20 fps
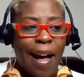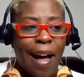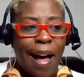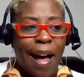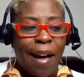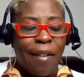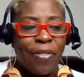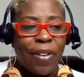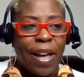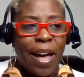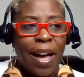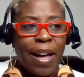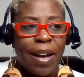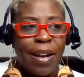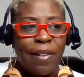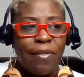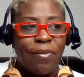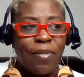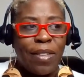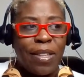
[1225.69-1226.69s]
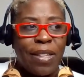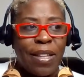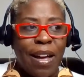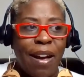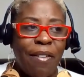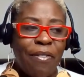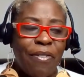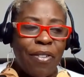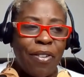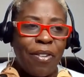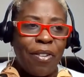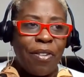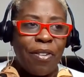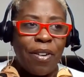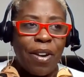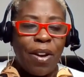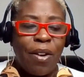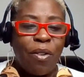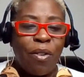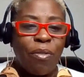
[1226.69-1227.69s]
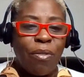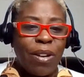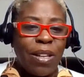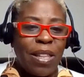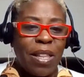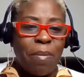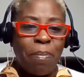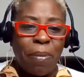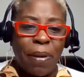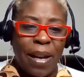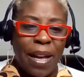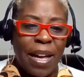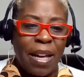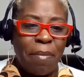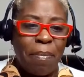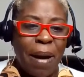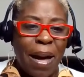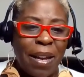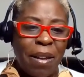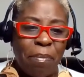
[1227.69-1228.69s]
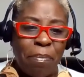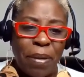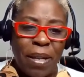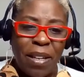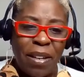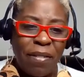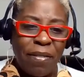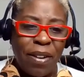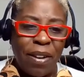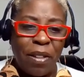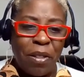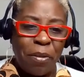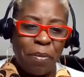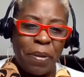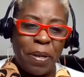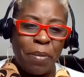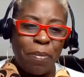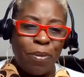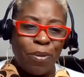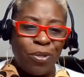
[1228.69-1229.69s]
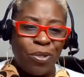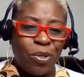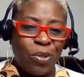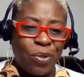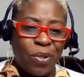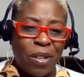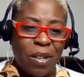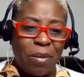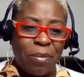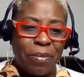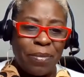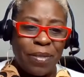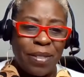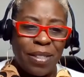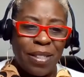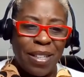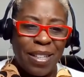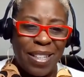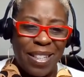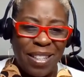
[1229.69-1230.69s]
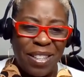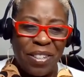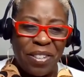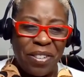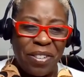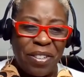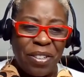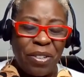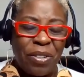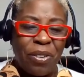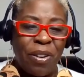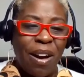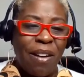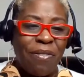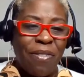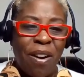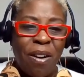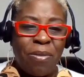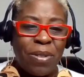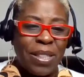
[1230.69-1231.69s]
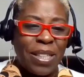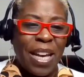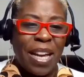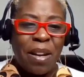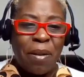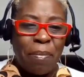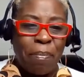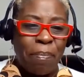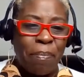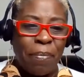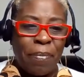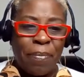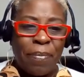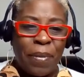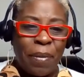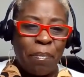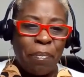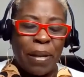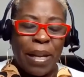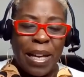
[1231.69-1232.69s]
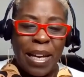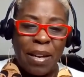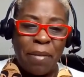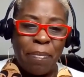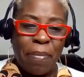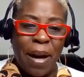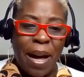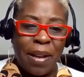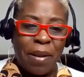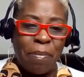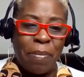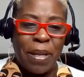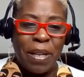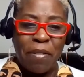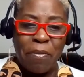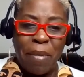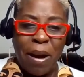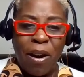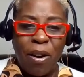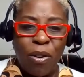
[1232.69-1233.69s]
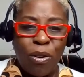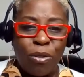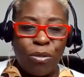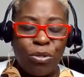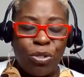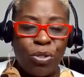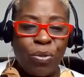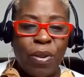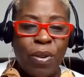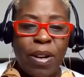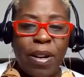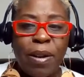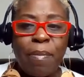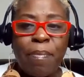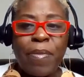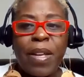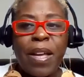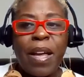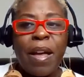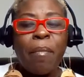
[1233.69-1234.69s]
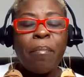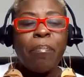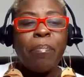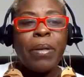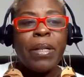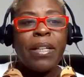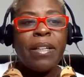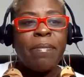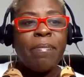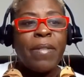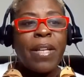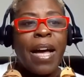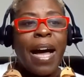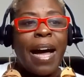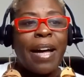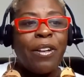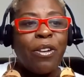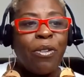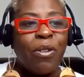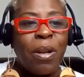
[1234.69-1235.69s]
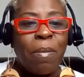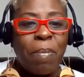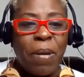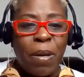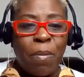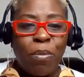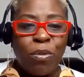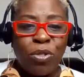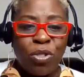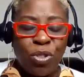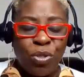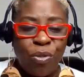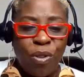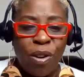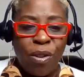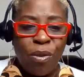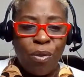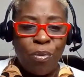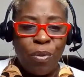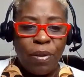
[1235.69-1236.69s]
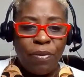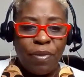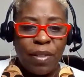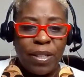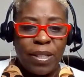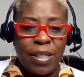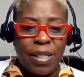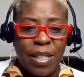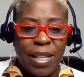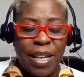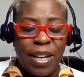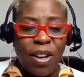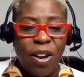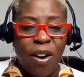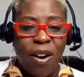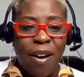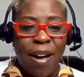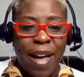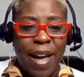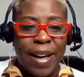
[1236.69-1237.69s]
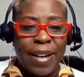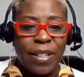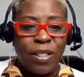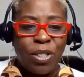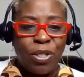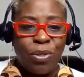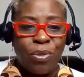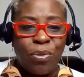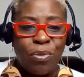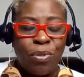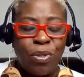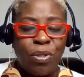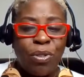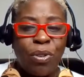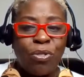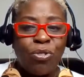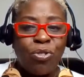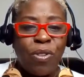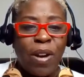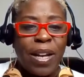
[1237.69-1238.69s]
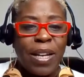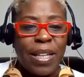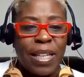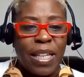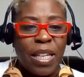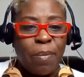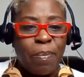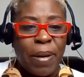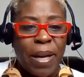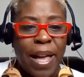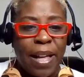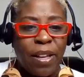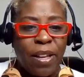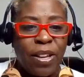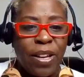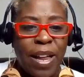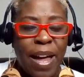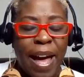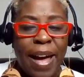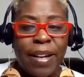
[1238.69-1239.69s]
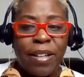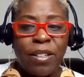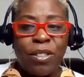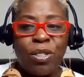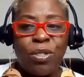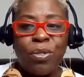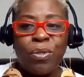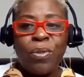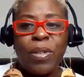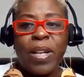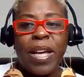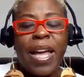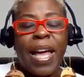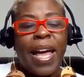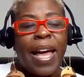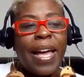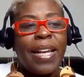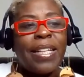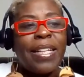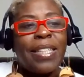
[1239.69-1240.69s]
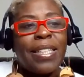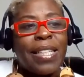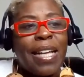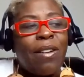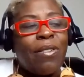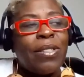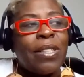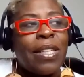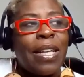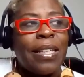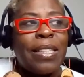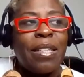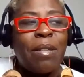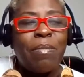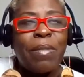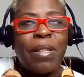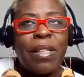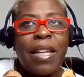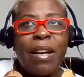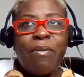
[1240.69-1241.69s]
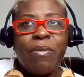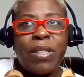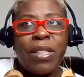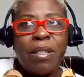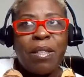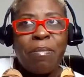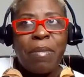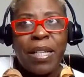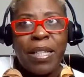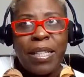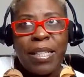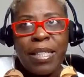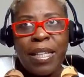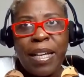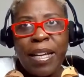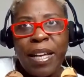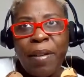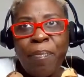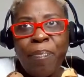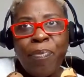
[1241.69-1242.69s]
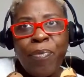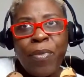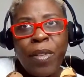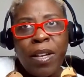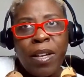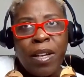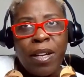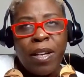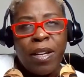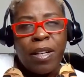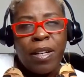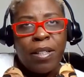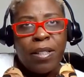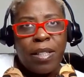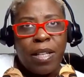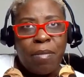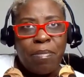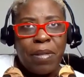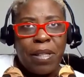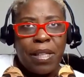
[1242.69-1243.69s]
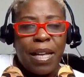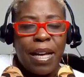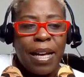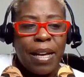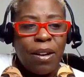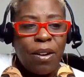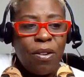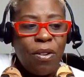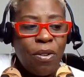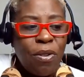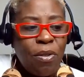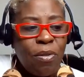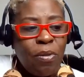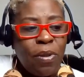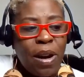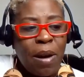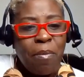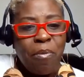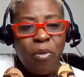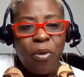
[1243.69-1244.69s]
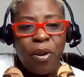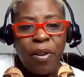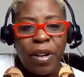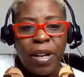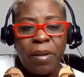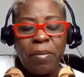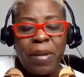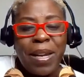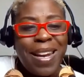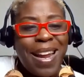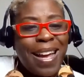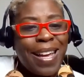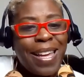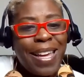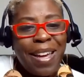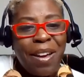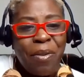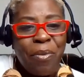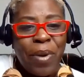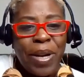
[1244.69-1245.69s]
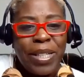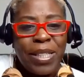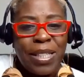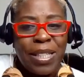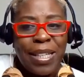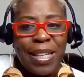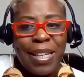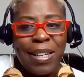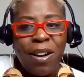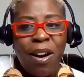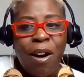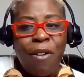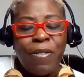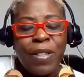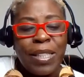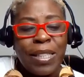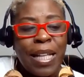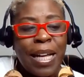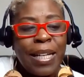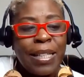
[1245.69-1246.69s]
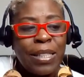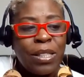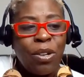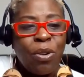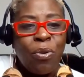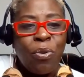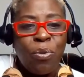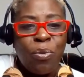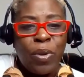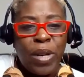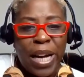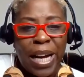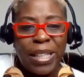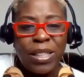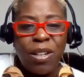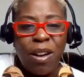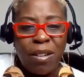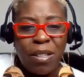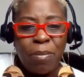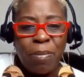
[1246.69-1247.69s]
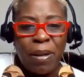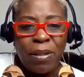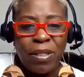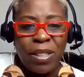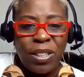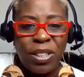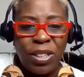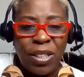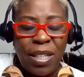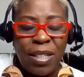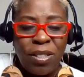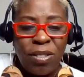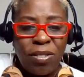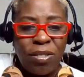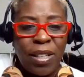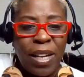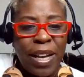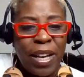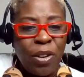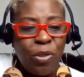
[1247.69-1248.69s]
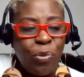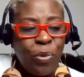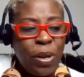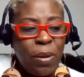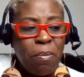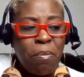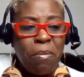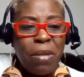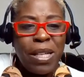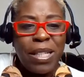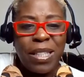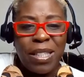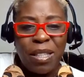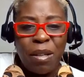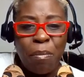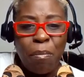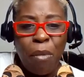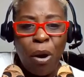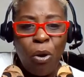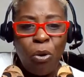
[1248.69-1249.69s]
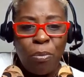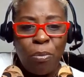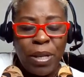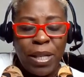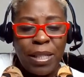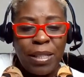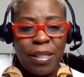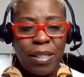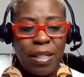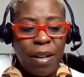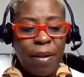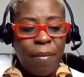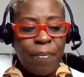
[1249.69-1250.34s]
I've kind of never really played by the beat of other people's drums either. I've always kind of played by the beat of my own drum. But I know that people struggle with this thing called attitude, trying to keep a good attitude. And it sounds like something like when somebody said something like, oh, well, I'm working and I can't wait to get off. It's like, so I talked about this yesterday. We miss the moments